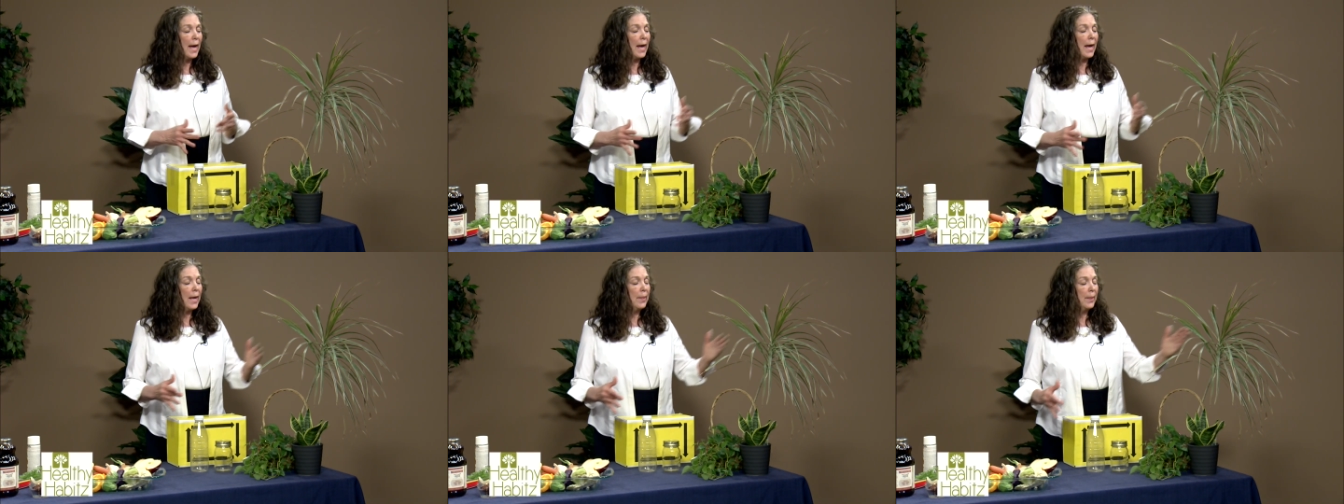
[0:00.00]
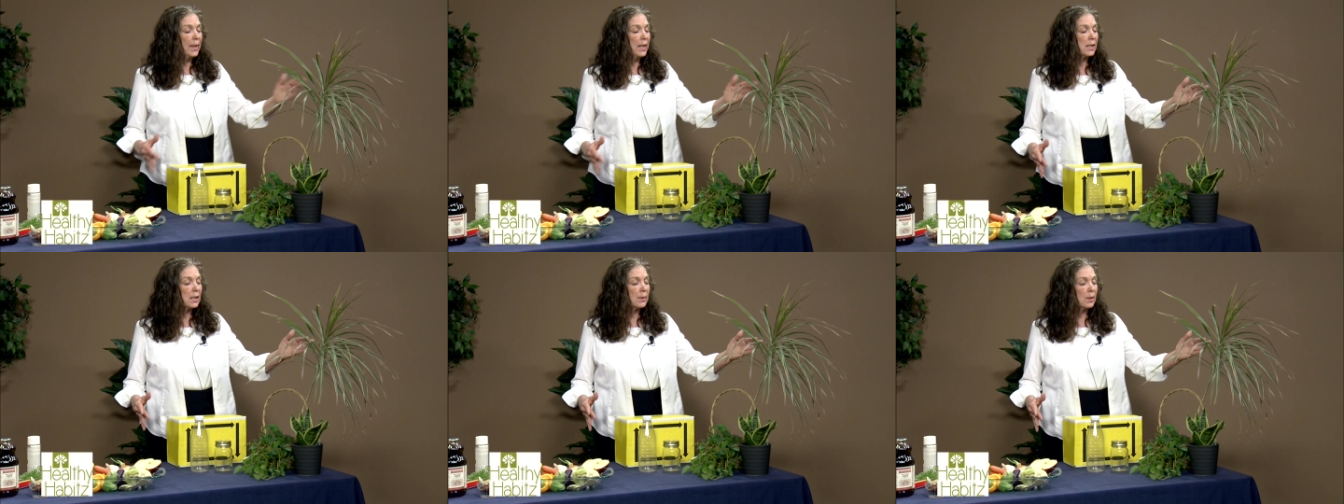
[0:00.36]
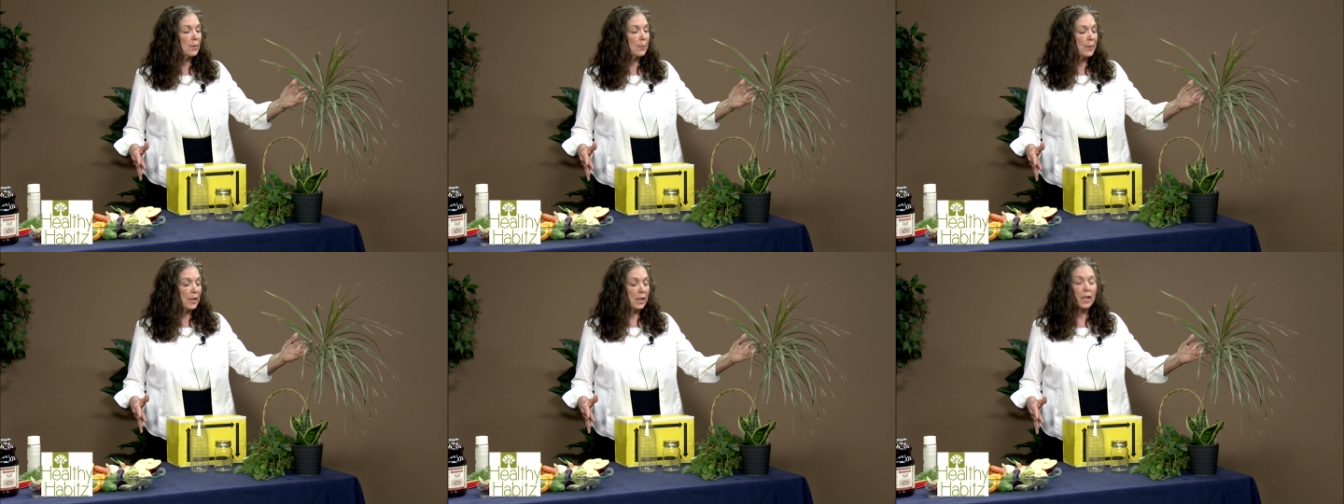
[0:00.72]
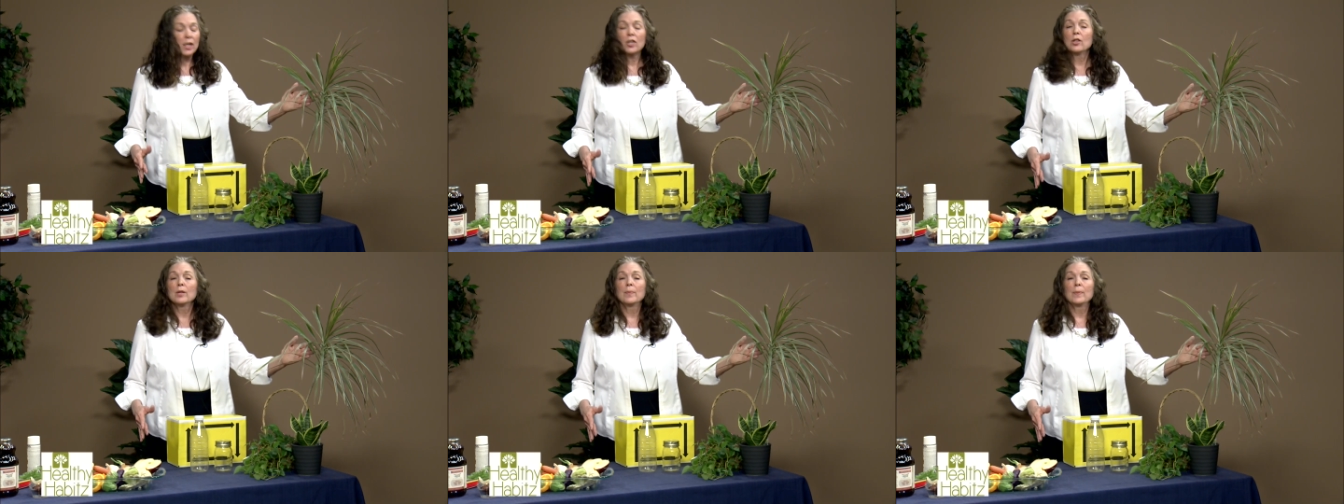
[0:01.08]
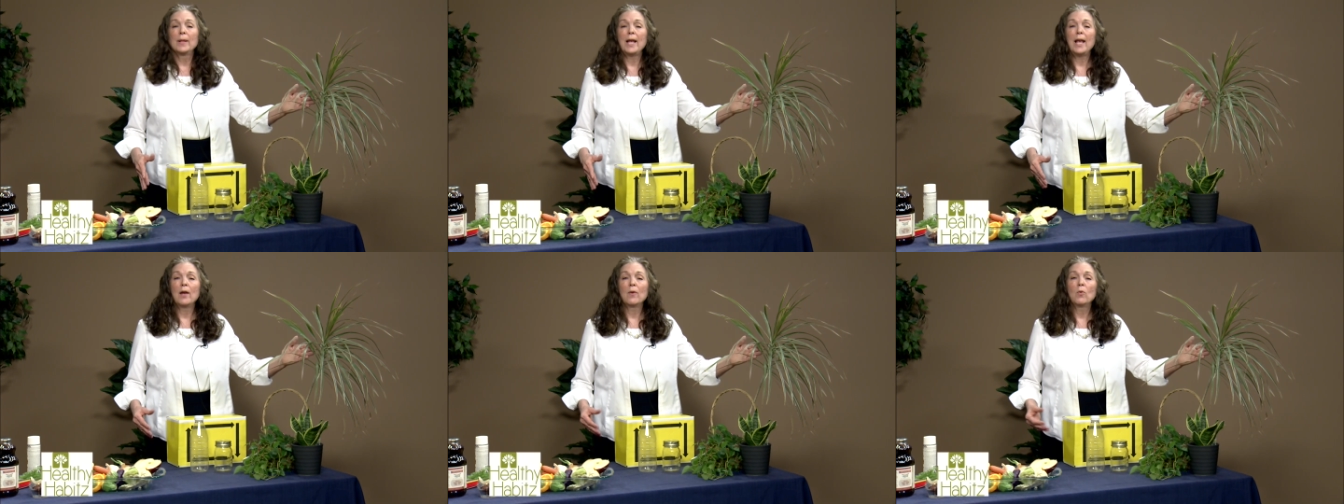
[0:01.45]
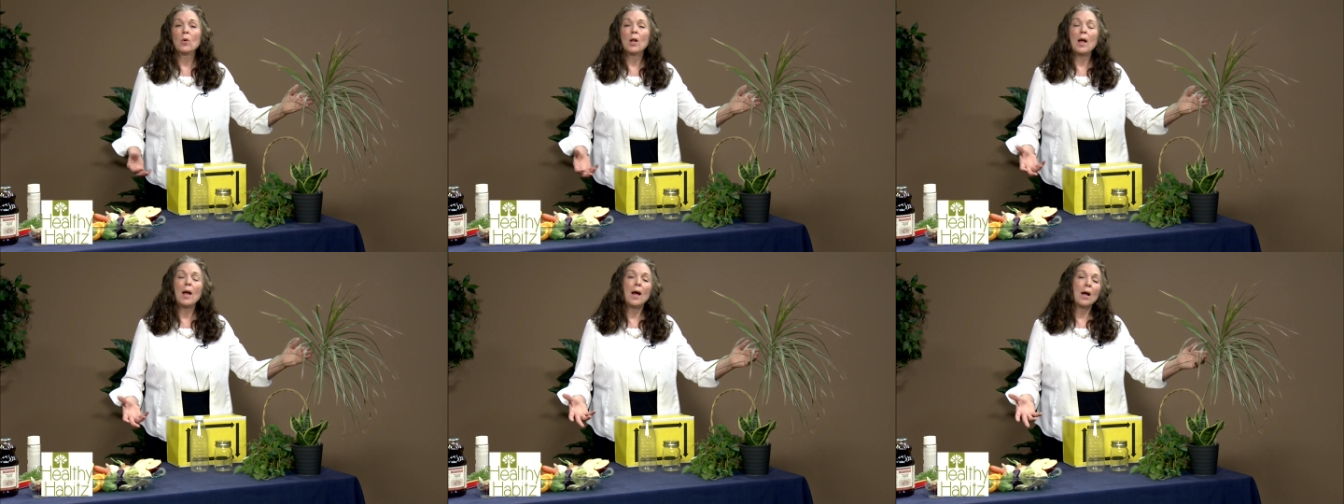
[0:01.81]
and this particular plant
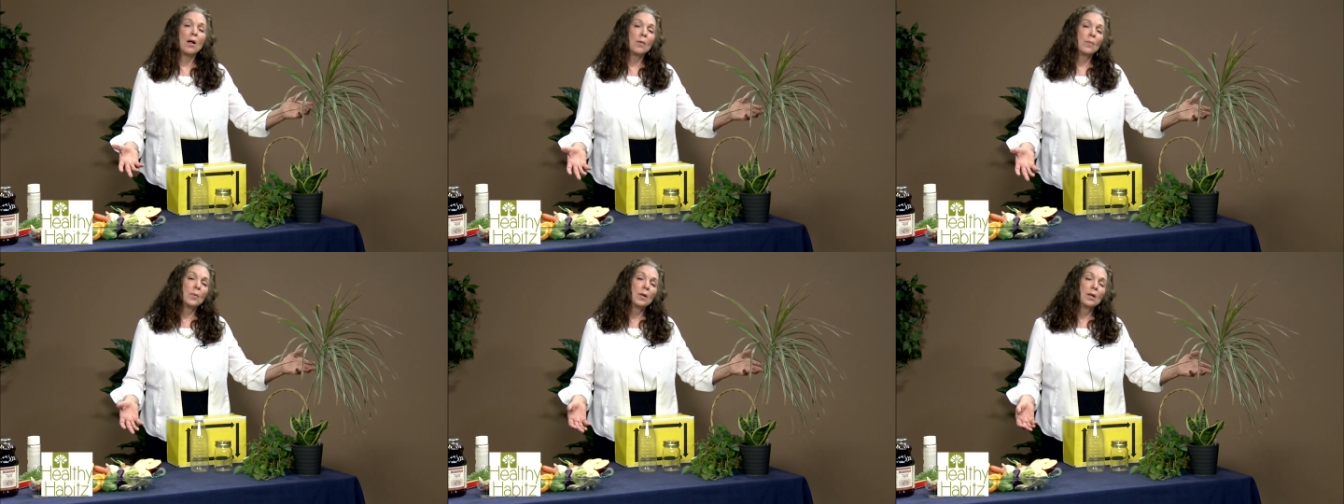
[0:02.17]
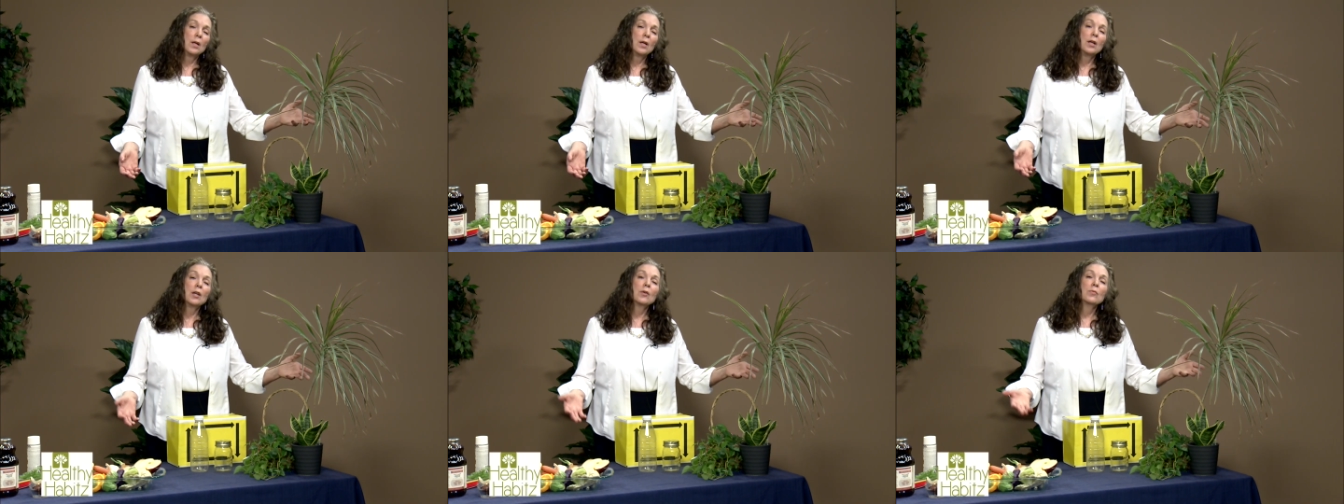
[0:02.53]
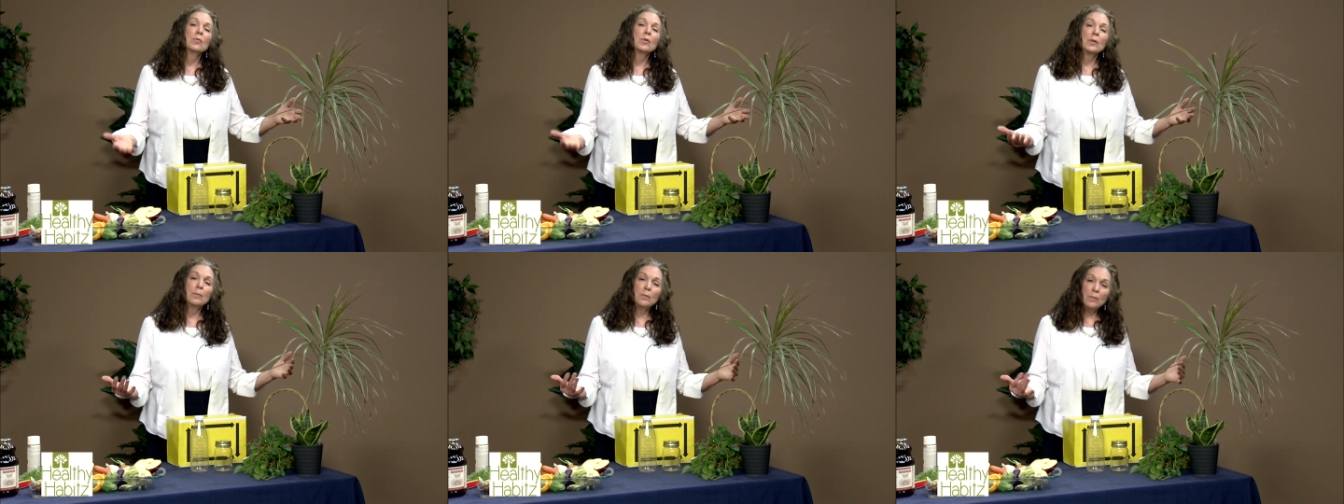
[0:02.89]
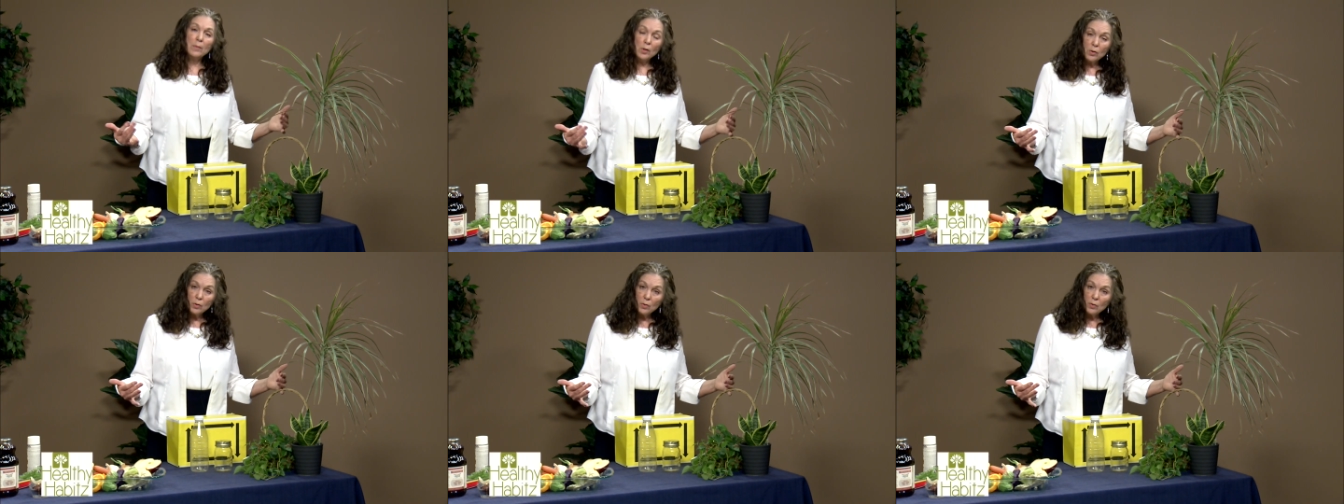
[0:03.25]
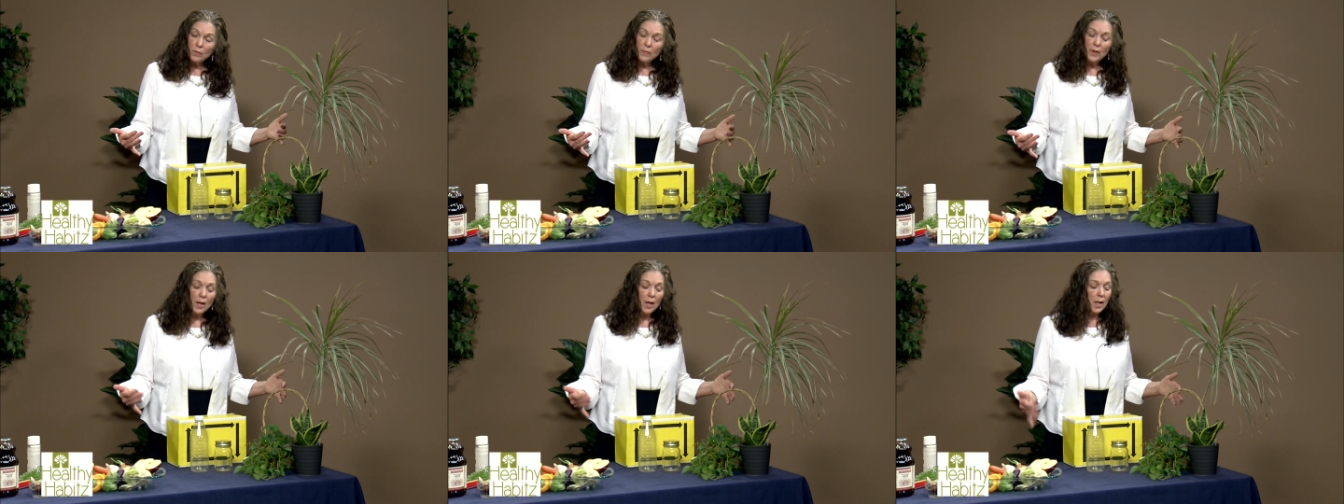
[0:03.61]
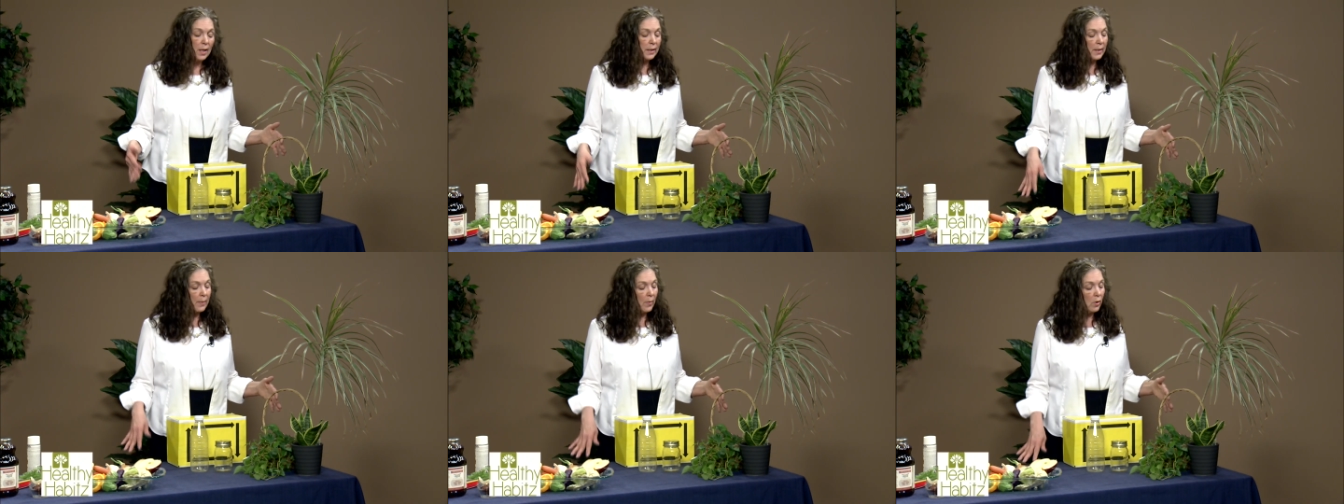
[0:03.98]
will help remove
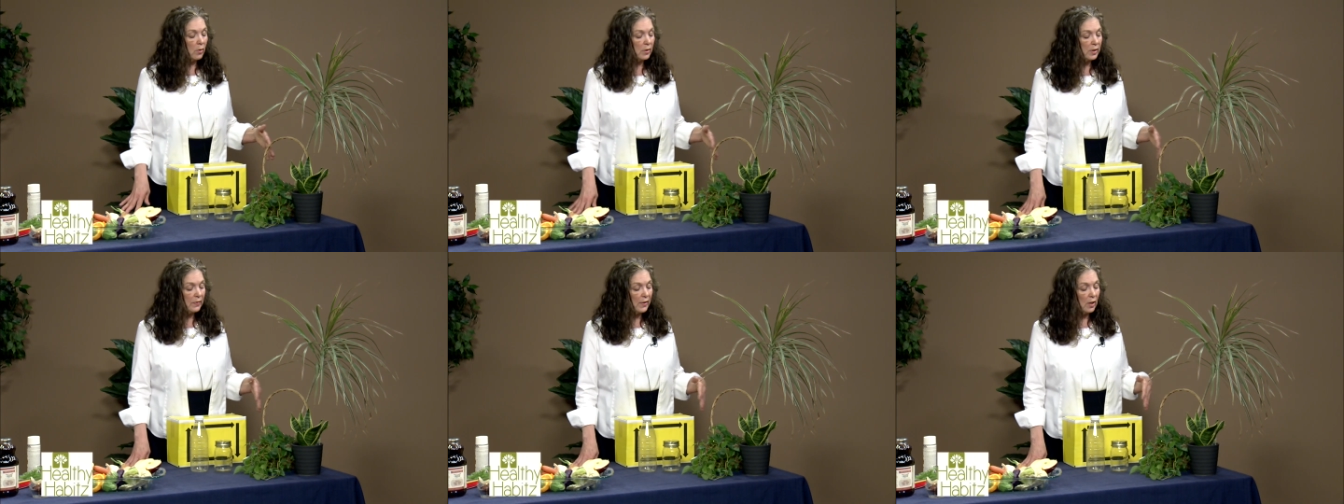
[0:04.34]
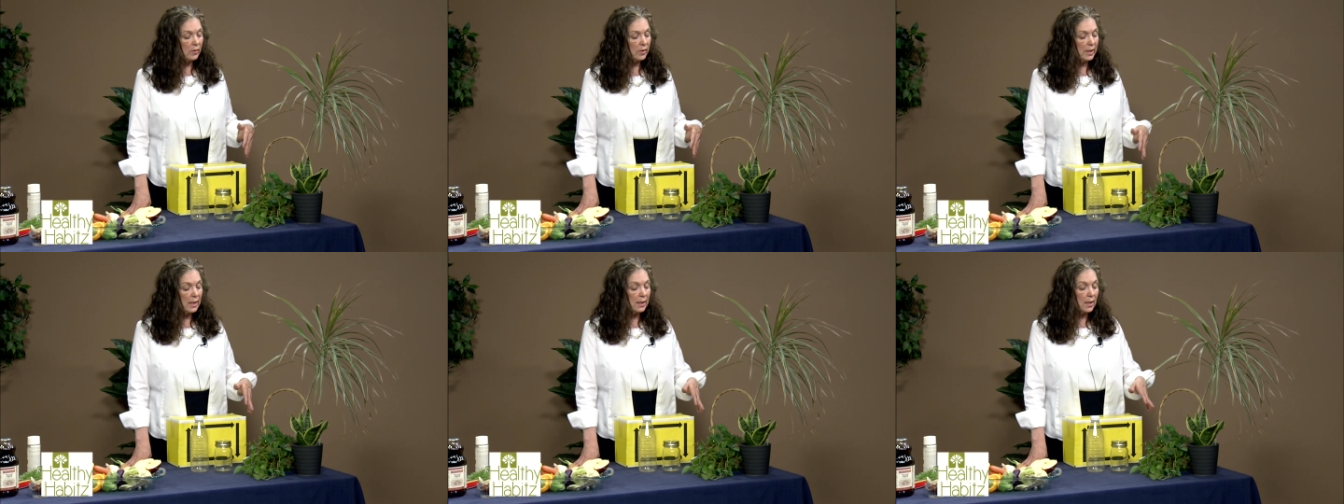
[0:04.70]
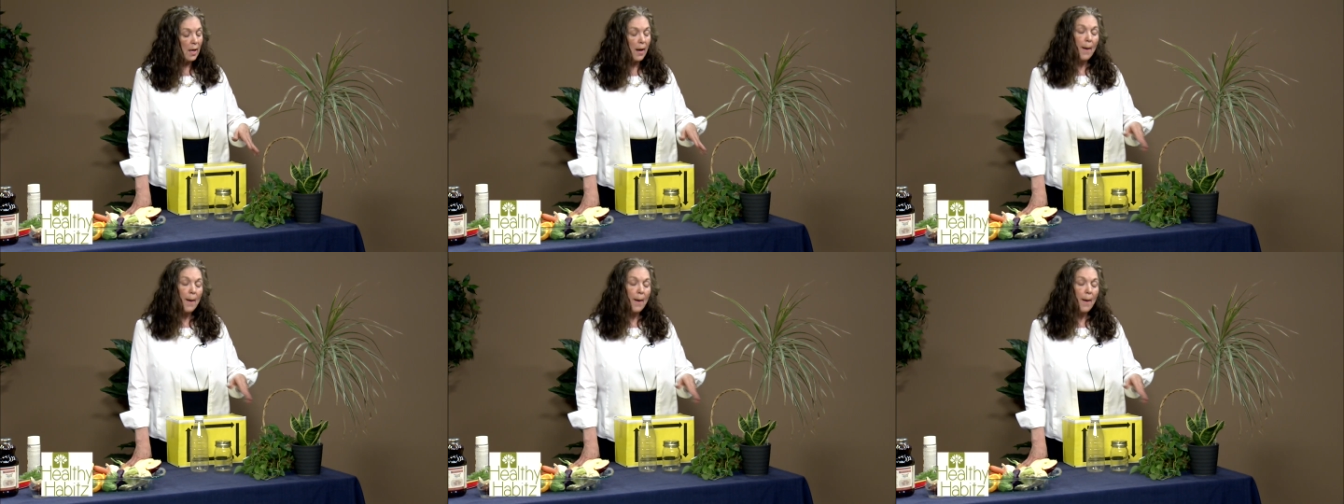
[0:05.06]
some of those VOCs.